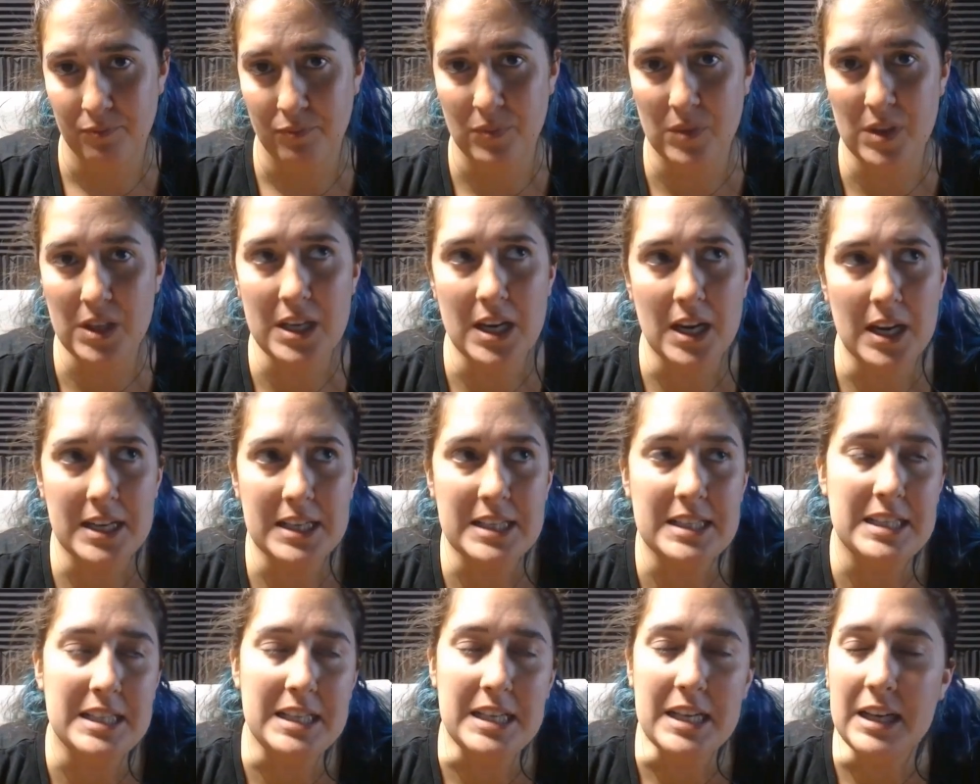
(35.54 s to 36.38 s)
The
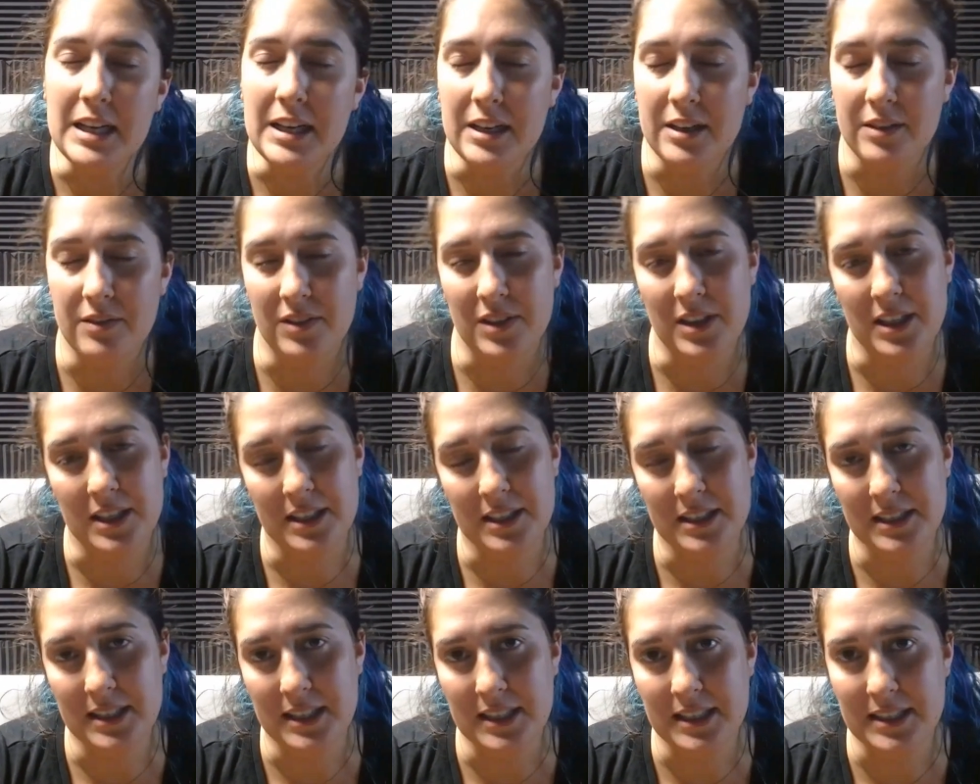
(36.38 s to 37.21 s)
idea of
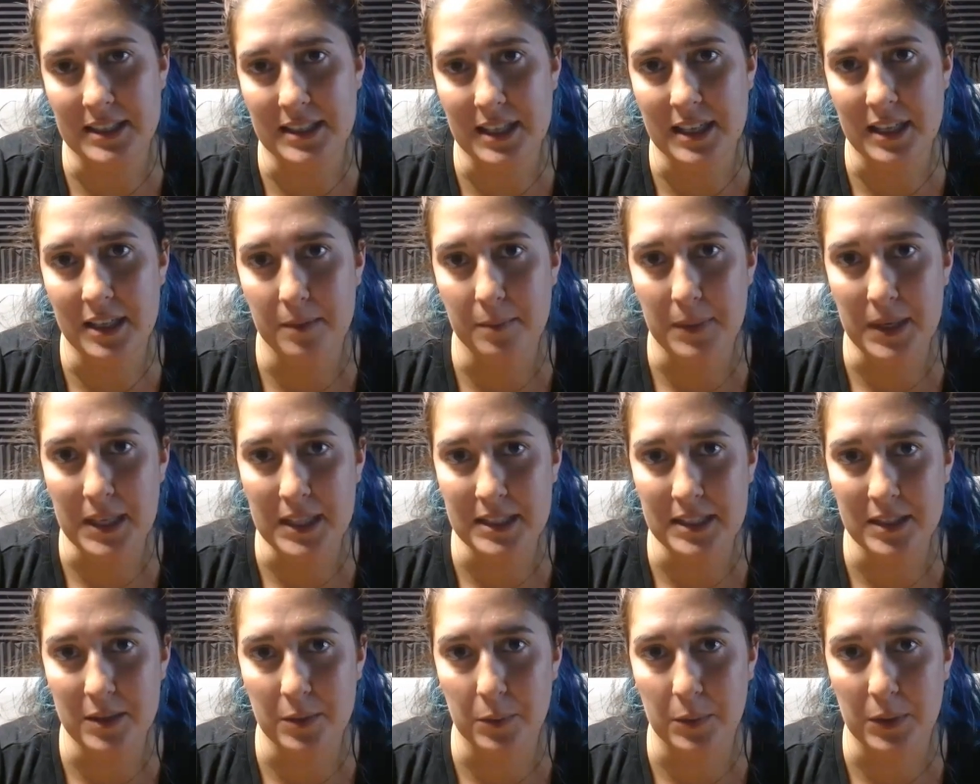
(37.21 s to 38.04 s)
this is that it
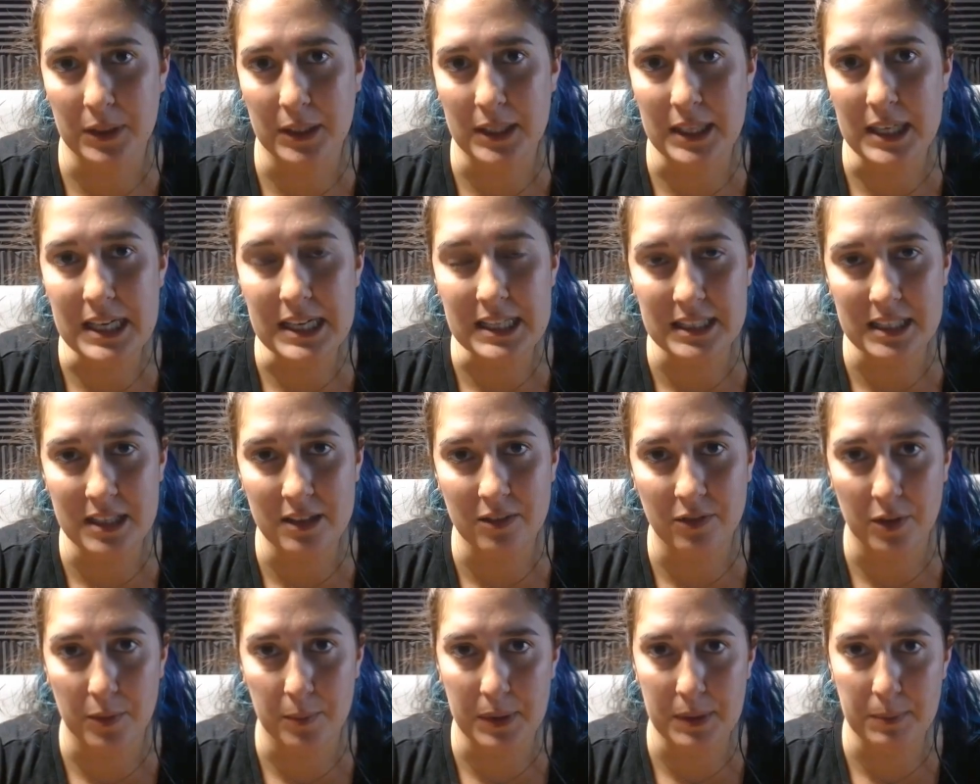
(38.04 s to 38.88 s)
makes it really easy
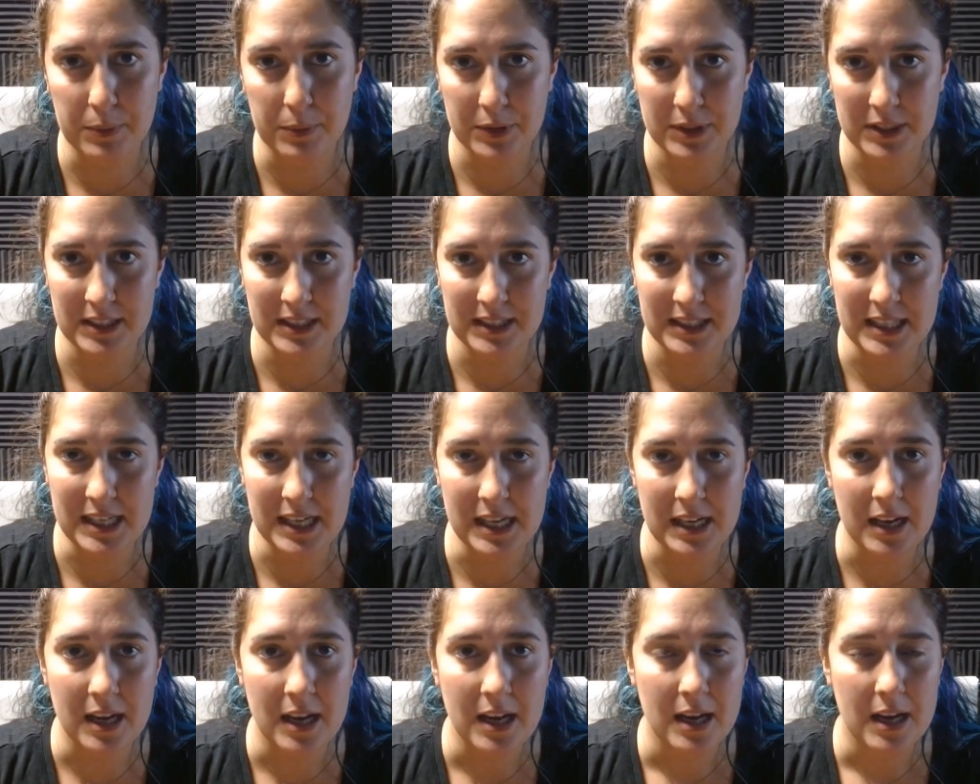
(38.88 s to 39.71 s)
for people to
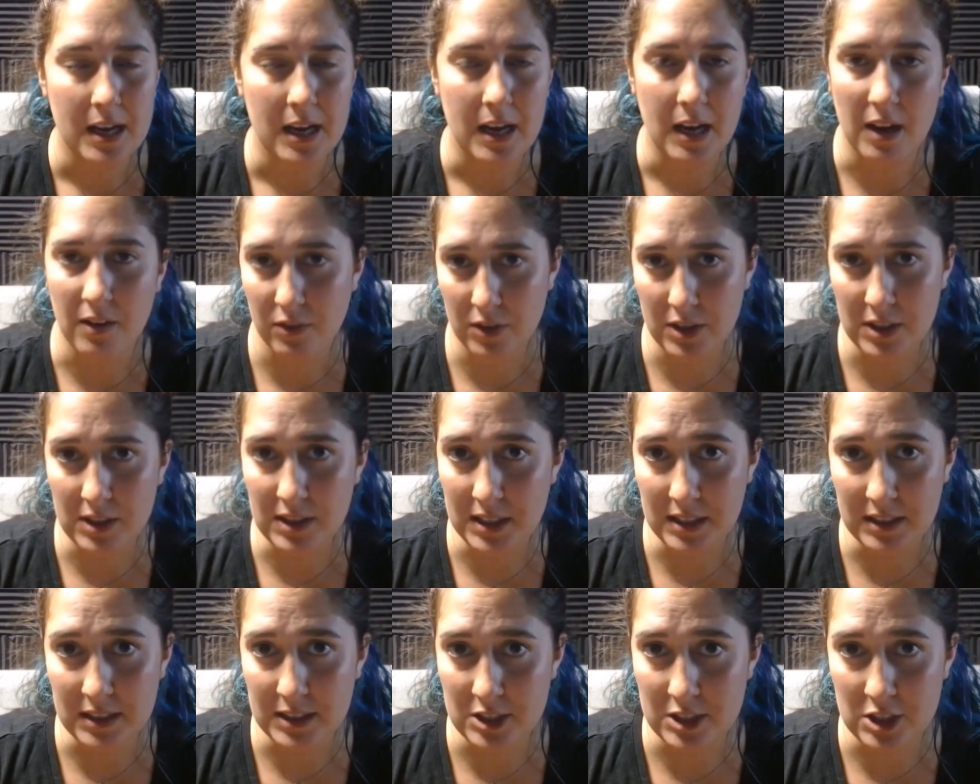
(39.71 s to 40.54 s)
see
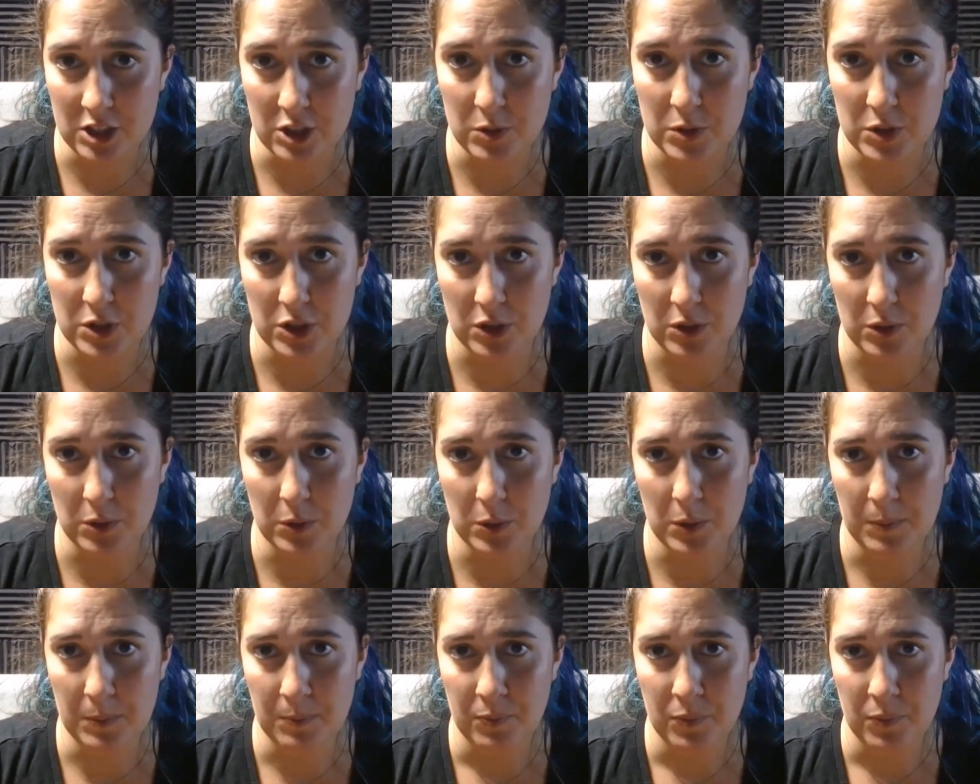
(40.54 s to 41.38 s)
everything that you
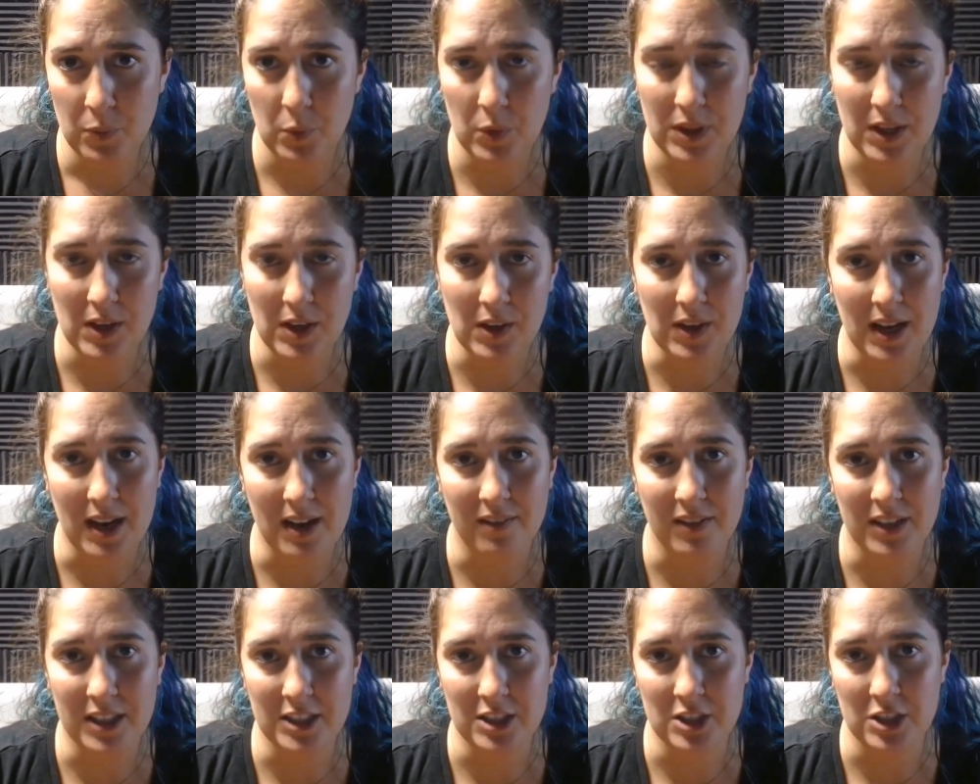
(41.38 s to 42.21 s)
do without
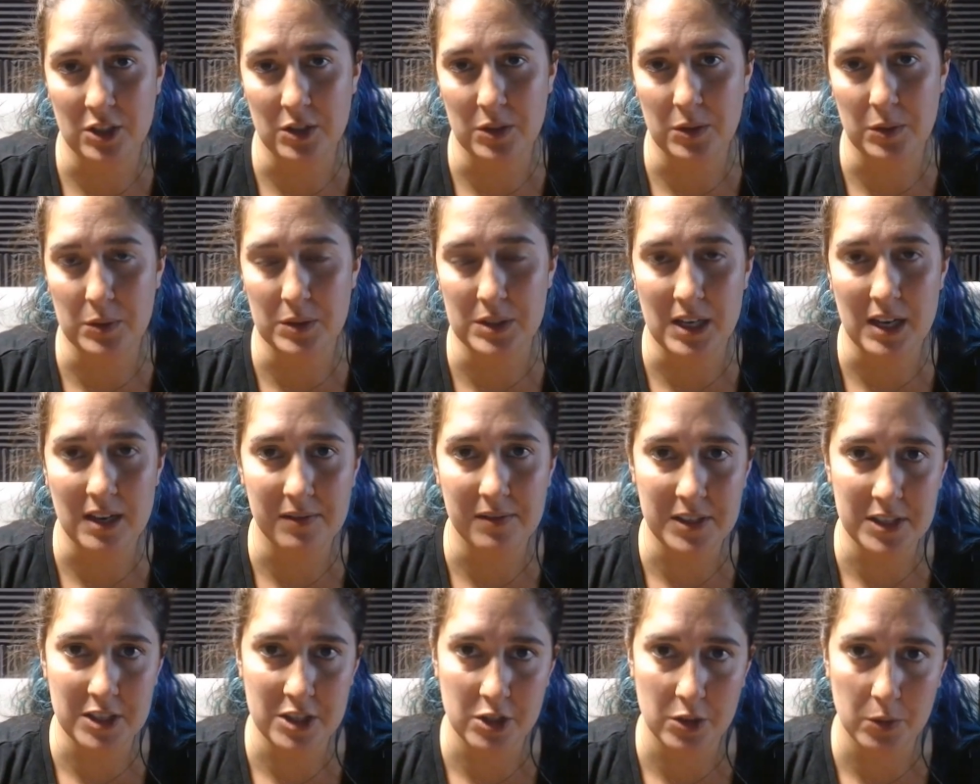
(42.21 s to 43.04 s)
having to dive
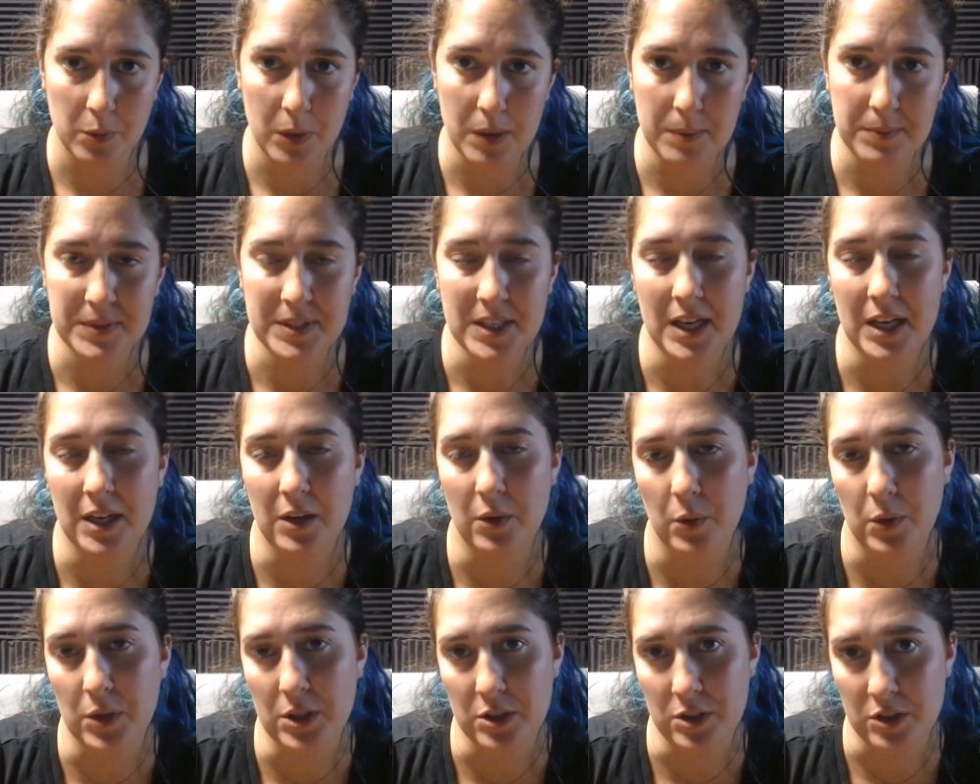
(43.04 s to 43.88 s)
into your website
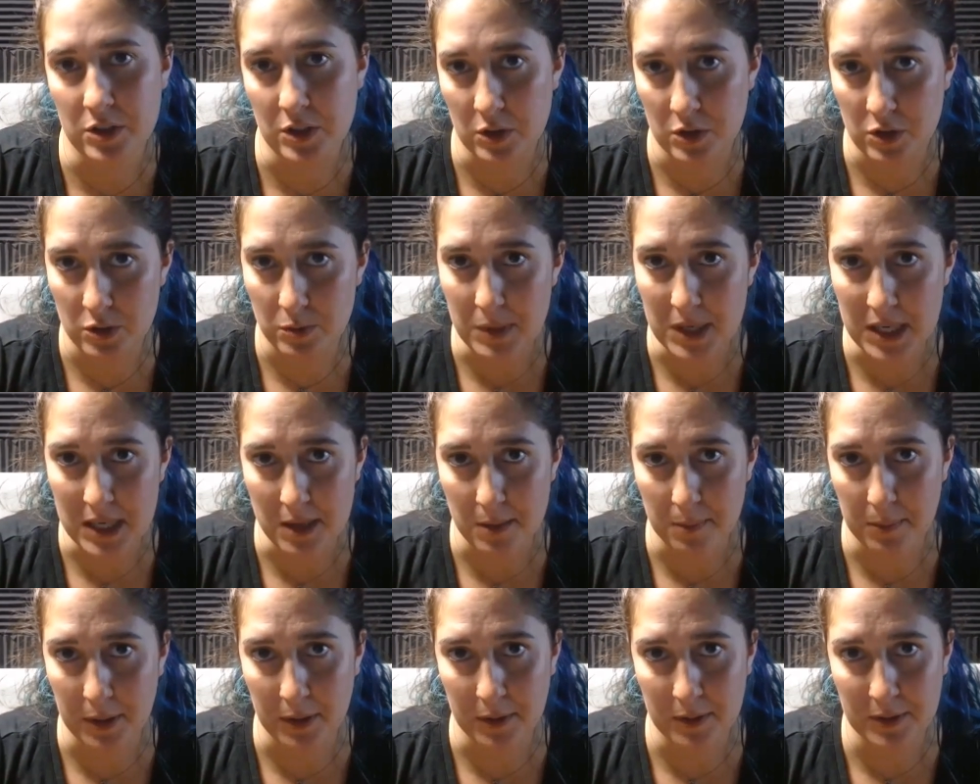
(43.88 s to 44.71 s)
or your social
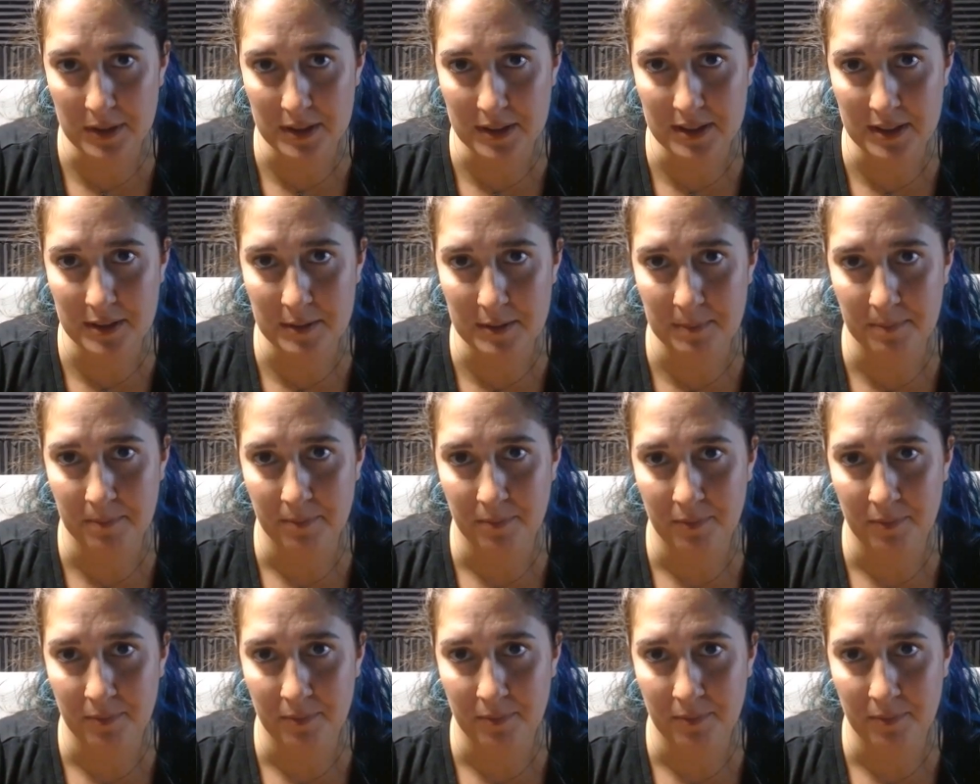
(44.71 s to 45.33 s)
media posts.